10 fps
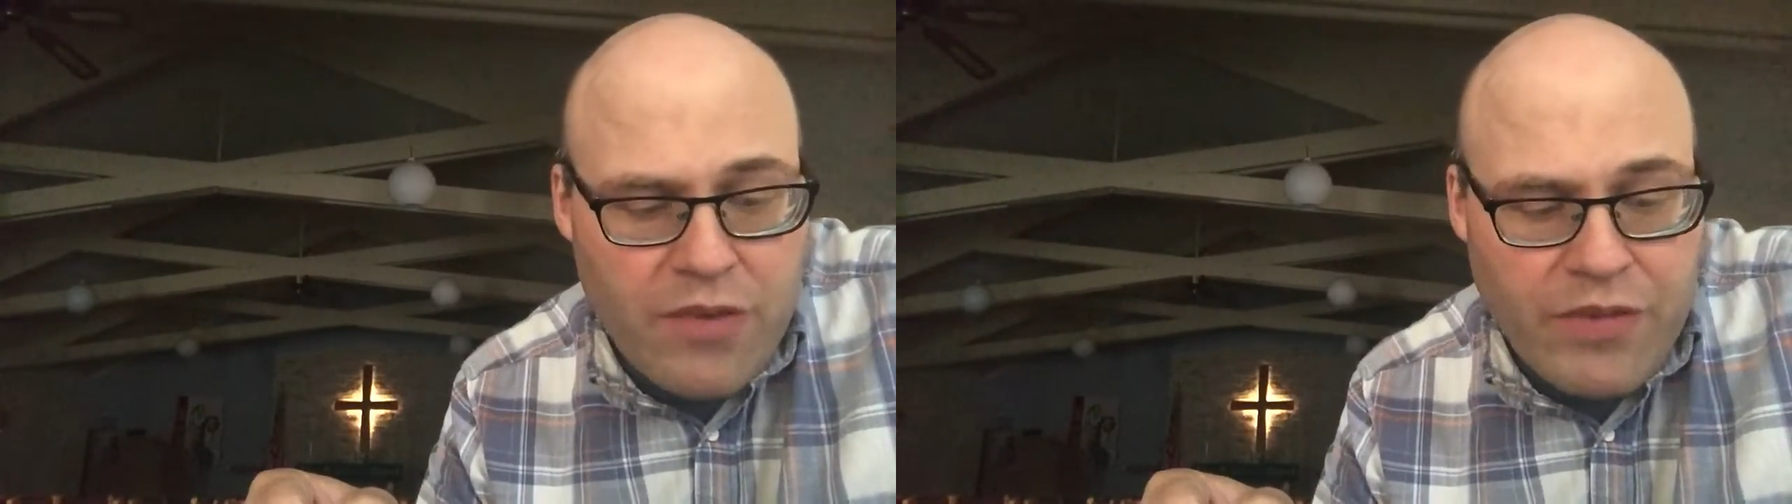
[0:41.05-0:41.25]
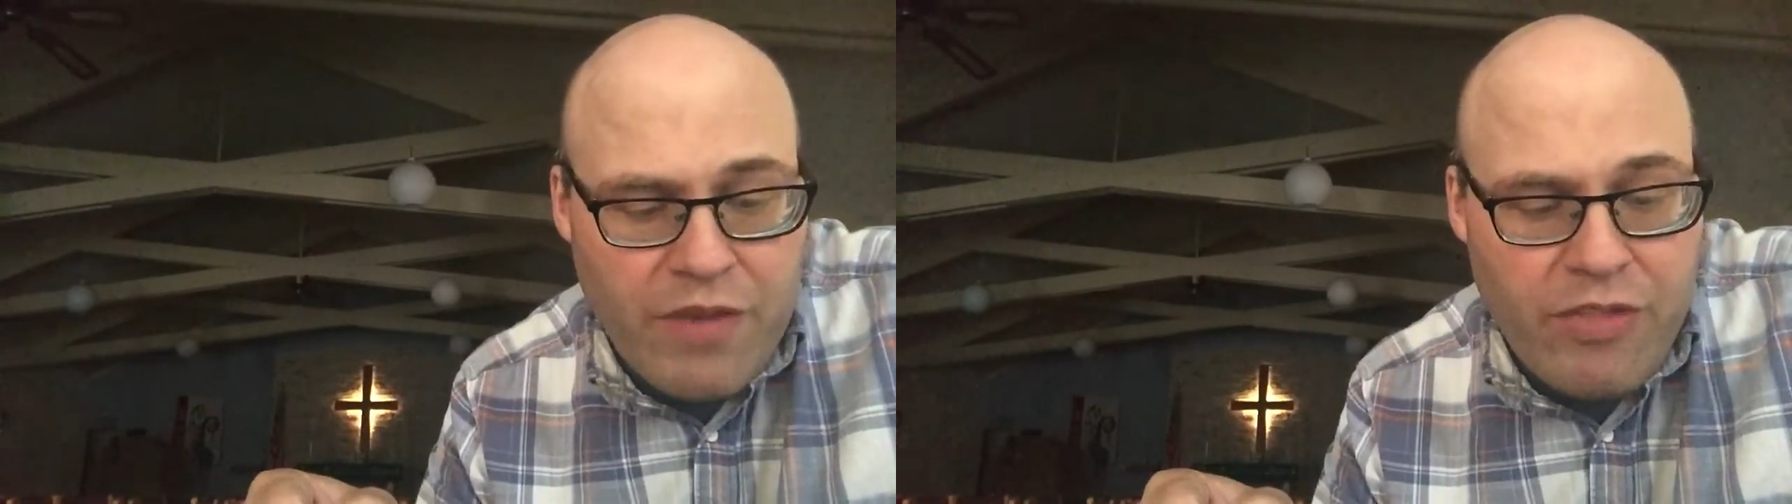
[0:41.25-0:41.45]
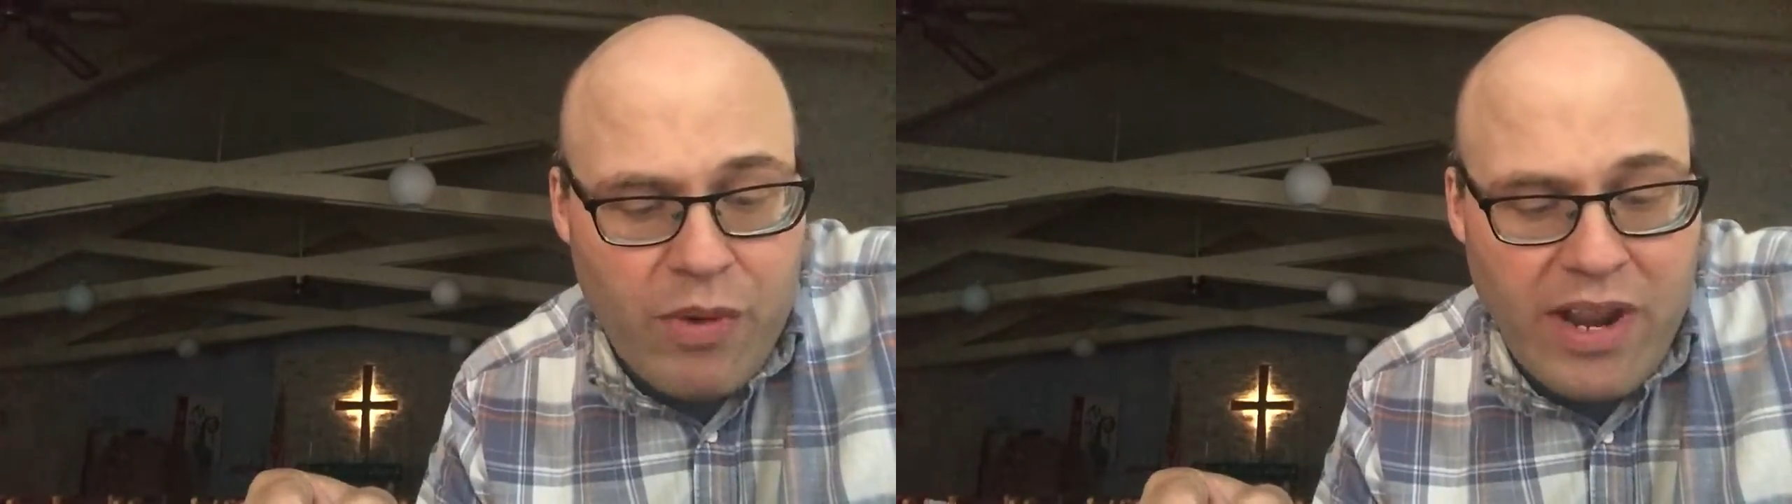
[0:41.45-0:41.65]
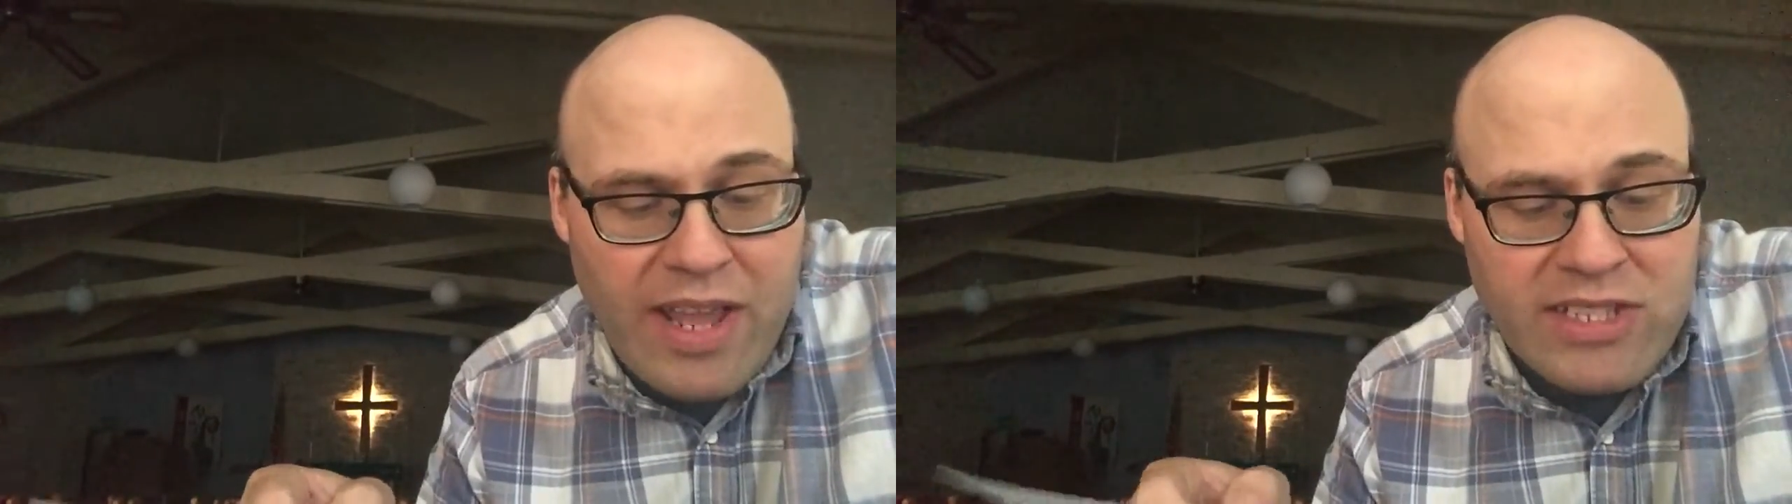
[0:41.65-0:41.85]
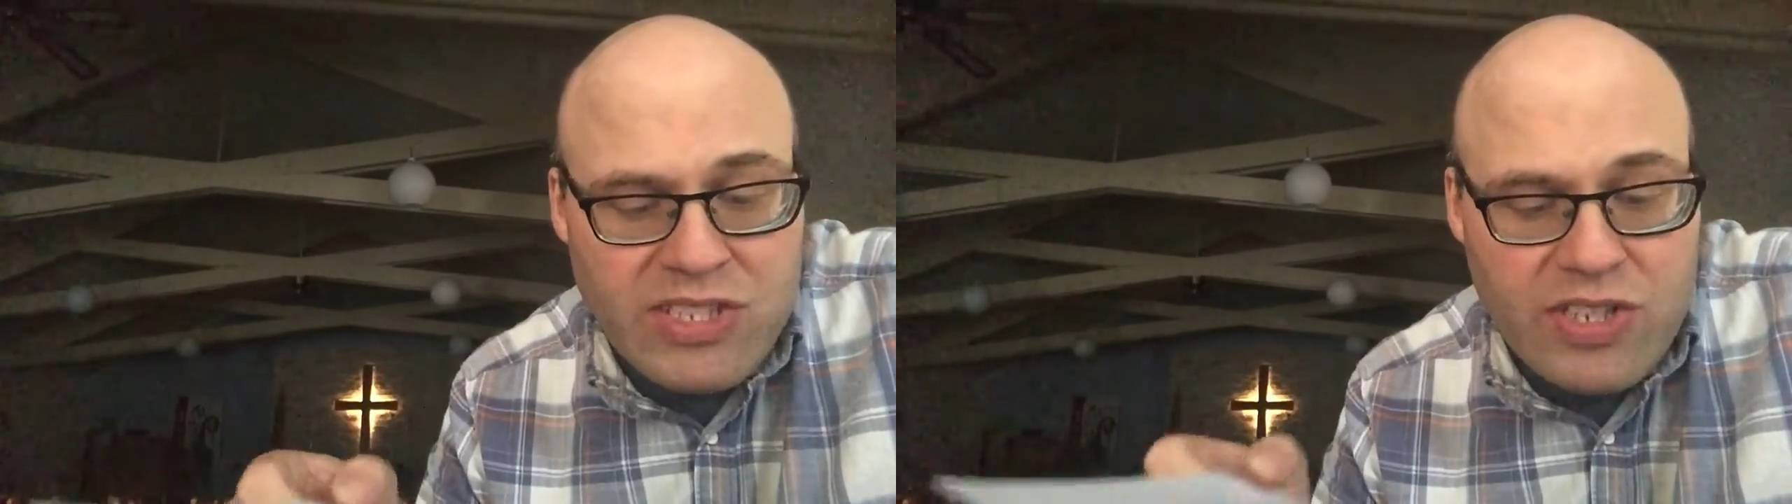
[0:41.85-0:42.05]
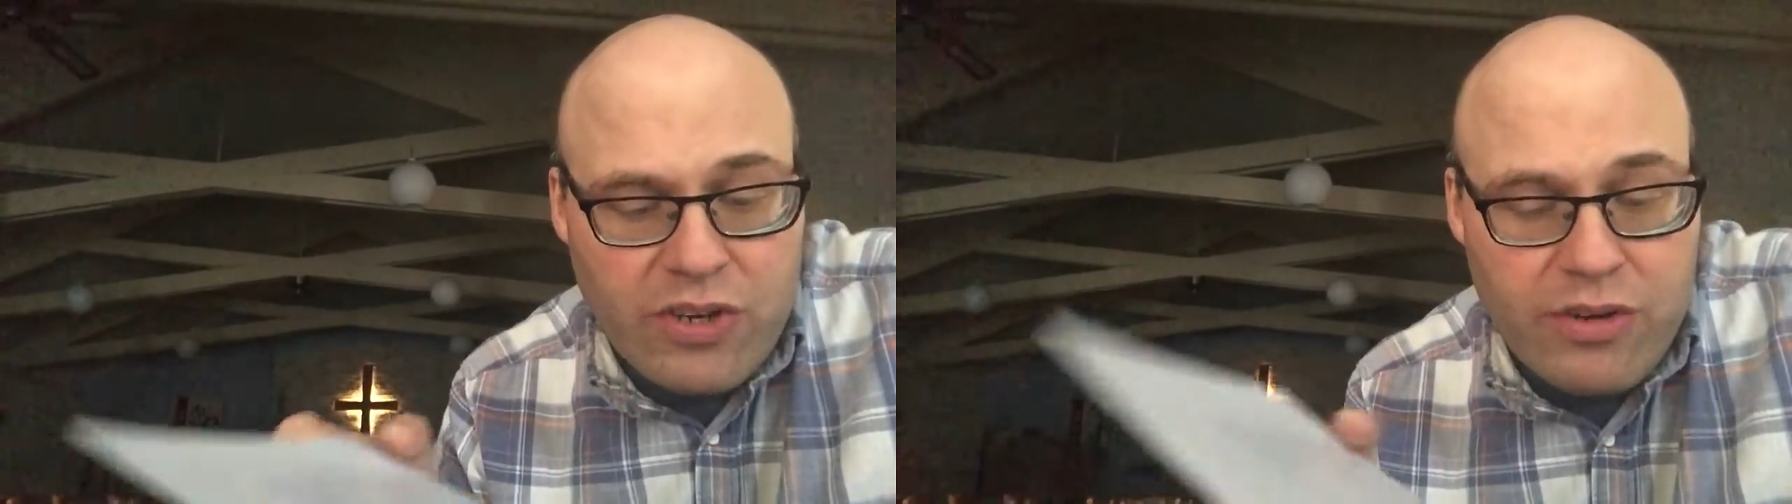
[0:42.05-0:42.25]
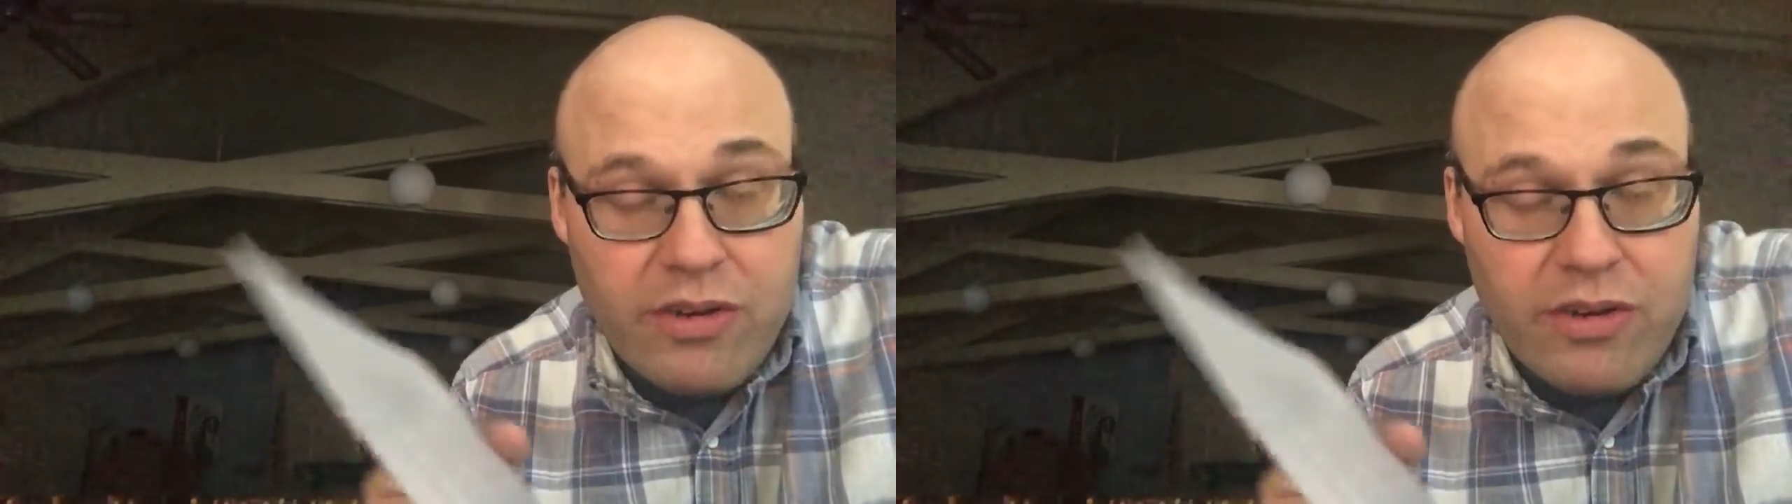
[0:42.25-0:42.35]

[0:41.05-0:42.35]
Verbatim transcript: have given the right answer.